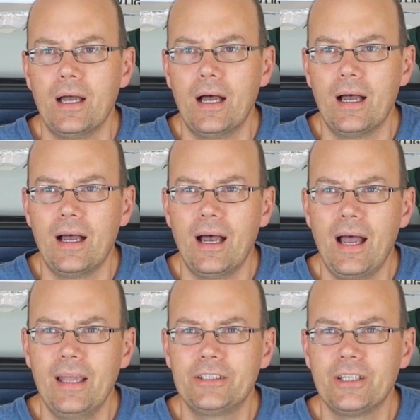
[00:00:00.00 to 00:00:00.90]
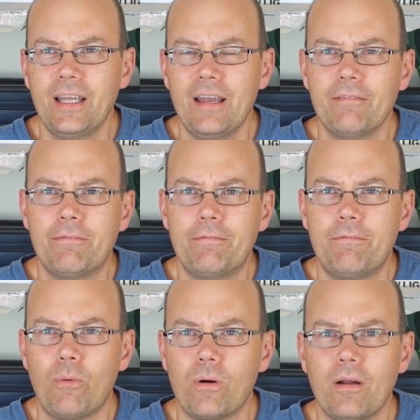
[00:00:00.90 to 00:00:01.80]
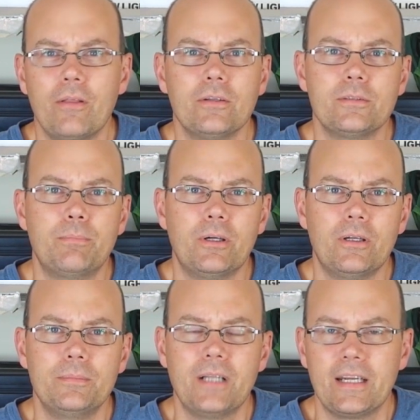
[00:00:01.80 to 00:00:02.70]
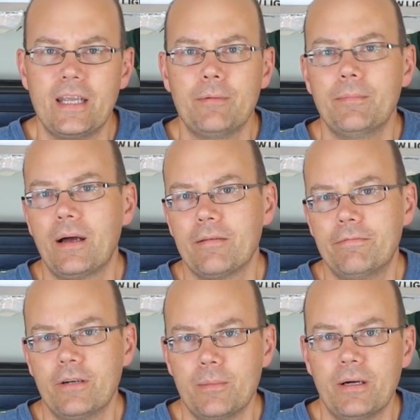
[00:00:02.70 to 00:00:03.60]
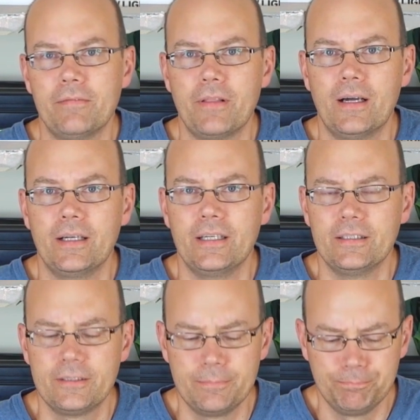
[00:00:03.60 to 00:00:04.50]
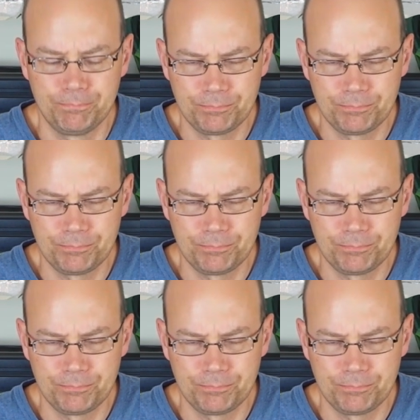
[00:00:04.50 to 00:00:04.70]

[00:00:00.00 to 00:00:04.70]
I actually have 4 of those bulbs and I keep them about 1 foot above the onions.